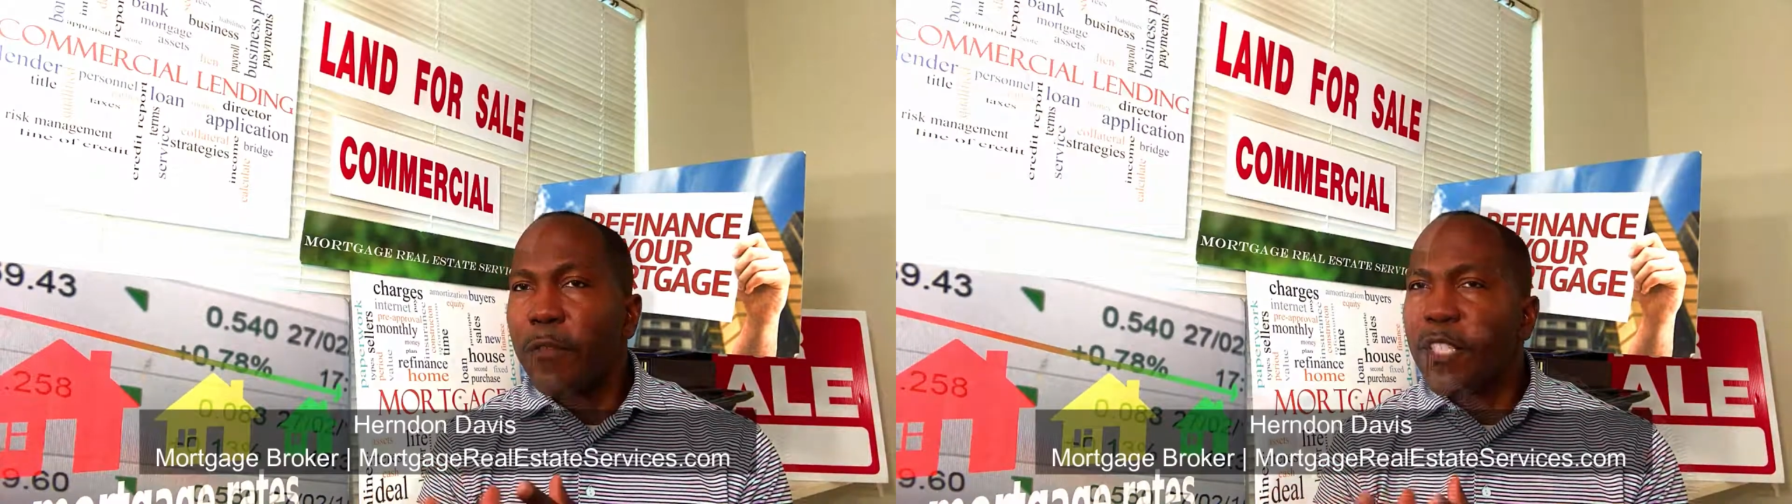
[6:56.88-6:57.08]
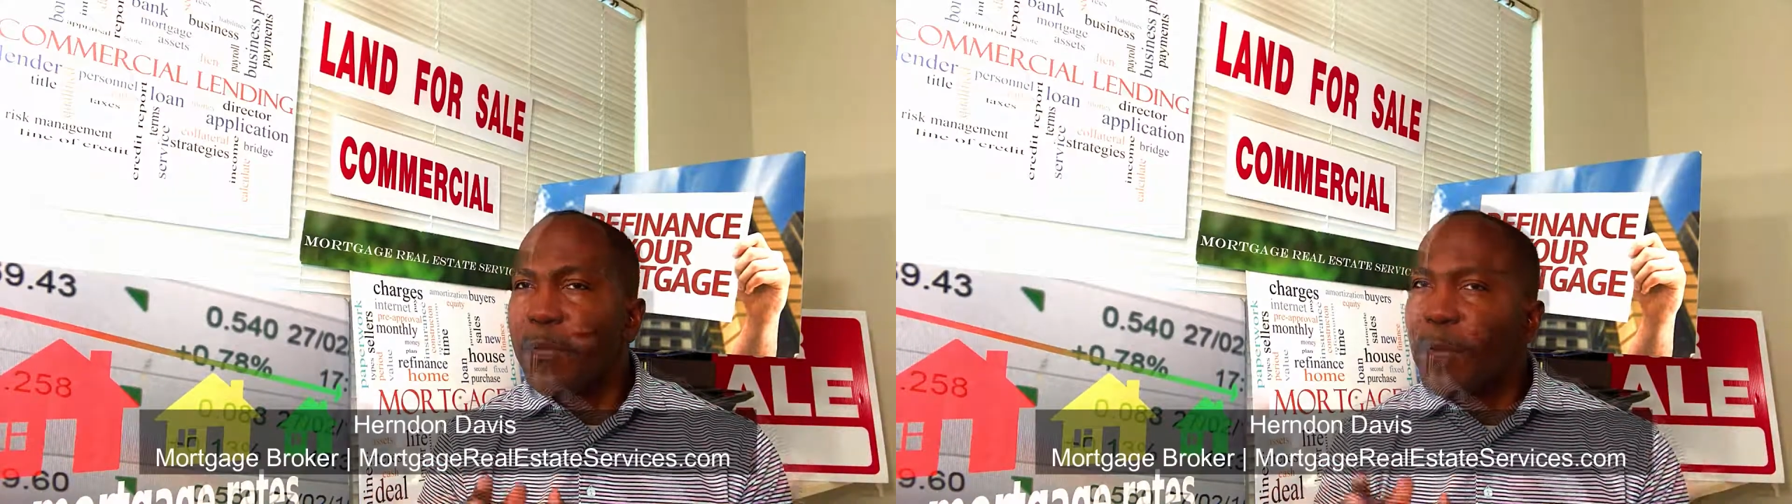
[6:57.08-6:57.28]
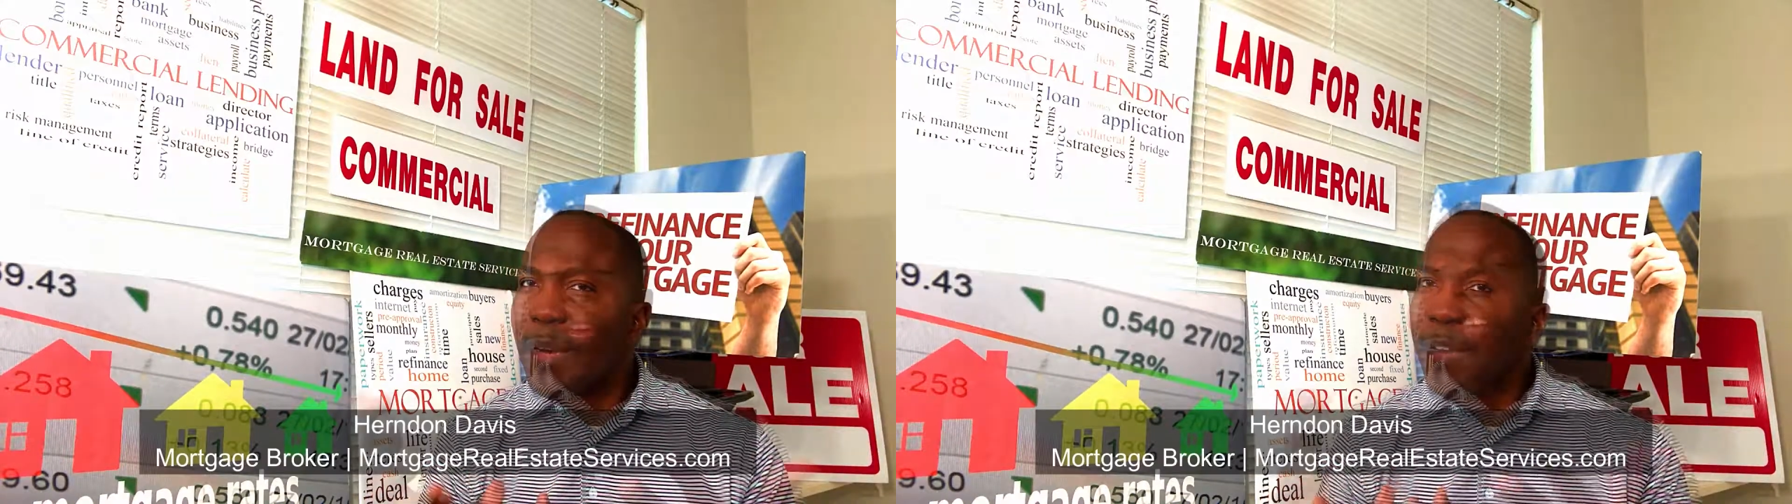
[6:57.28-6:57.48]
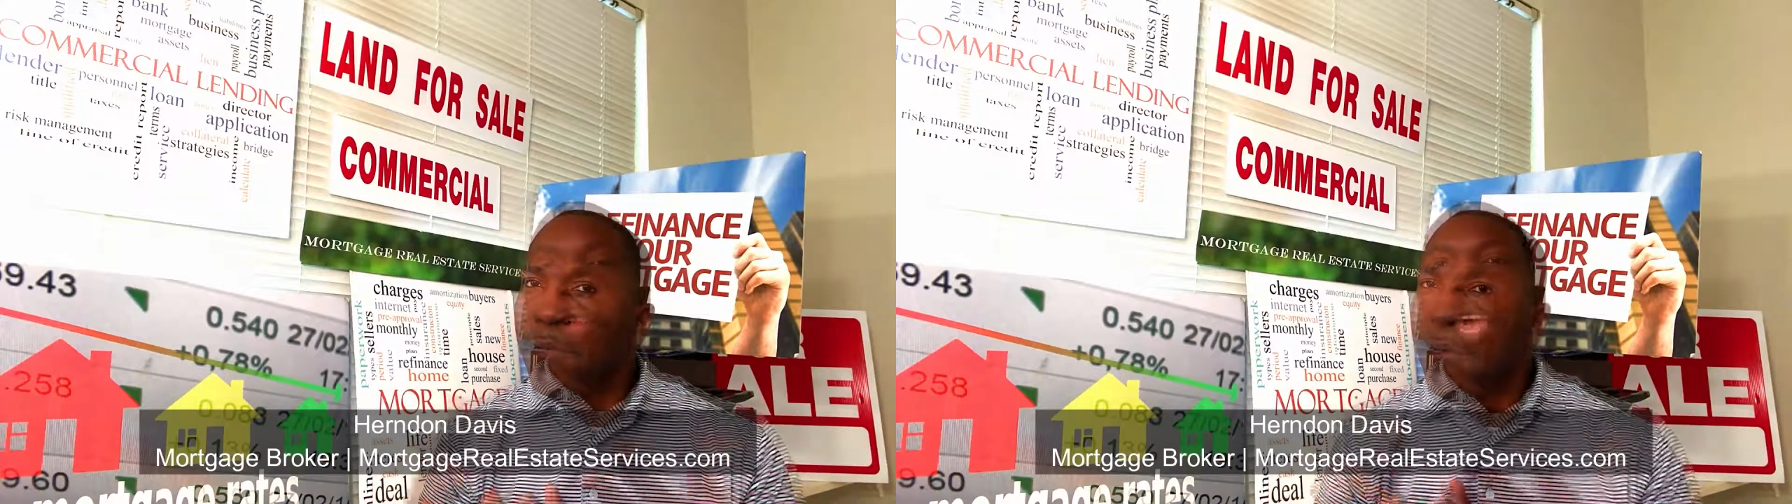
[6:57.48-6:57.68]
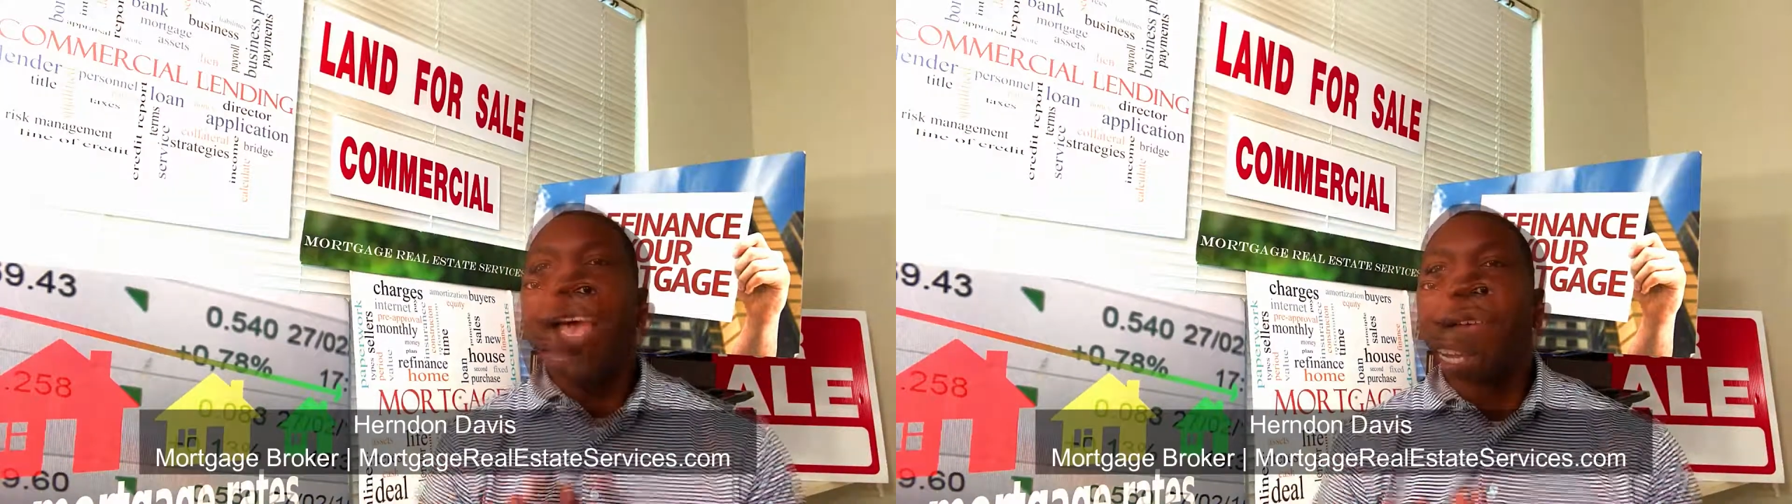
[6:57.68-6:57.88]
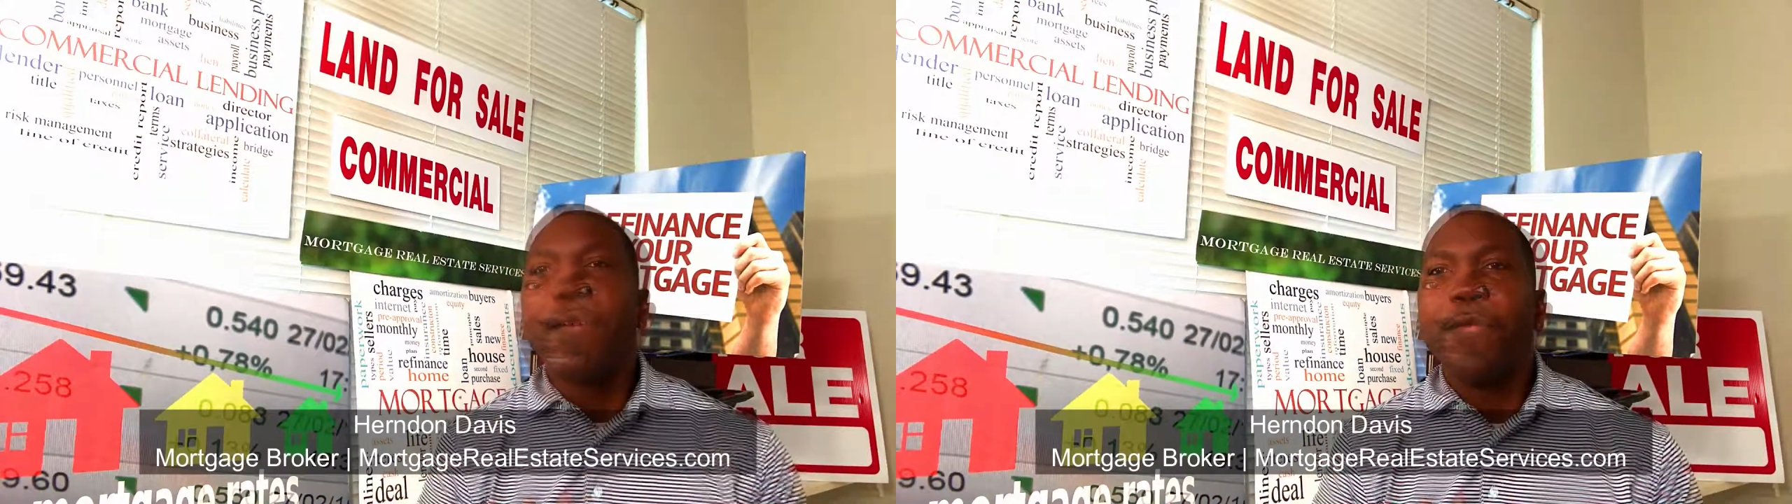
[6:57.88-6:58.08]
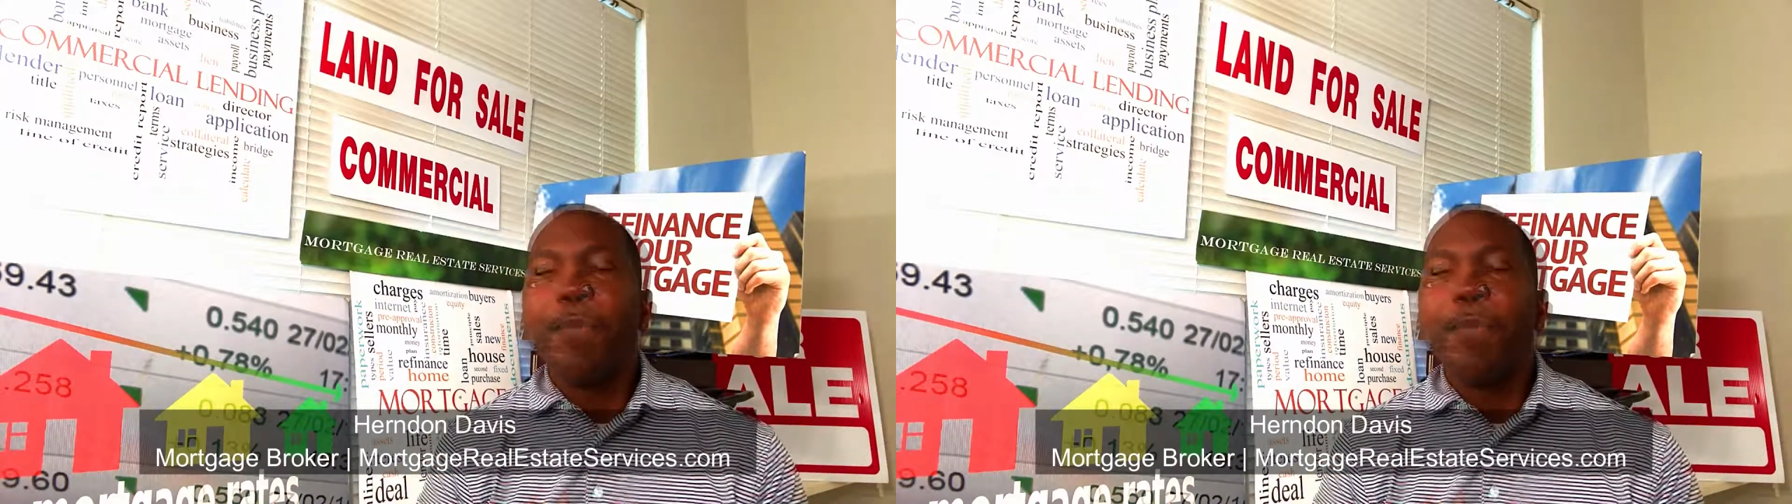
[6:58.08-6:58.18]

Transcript: So there you have it,